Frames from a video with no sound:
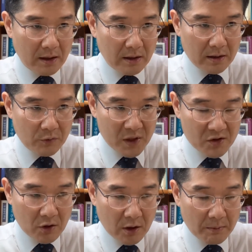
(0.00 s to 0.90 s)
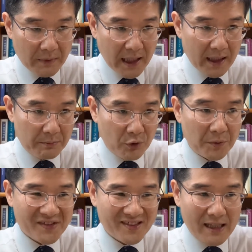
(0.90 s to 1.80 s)
wisdom and
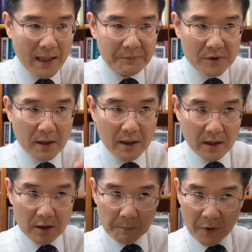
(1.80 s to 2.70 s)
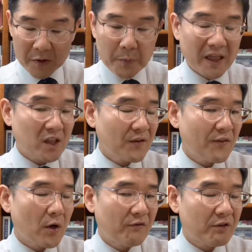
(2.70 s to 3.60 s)
book of Psalms in the perspective
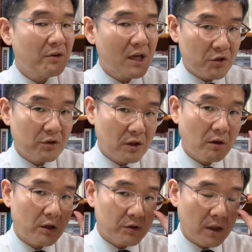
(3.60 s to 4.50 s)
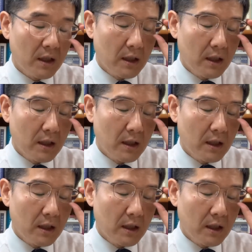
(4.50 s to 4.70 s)
of creation theology.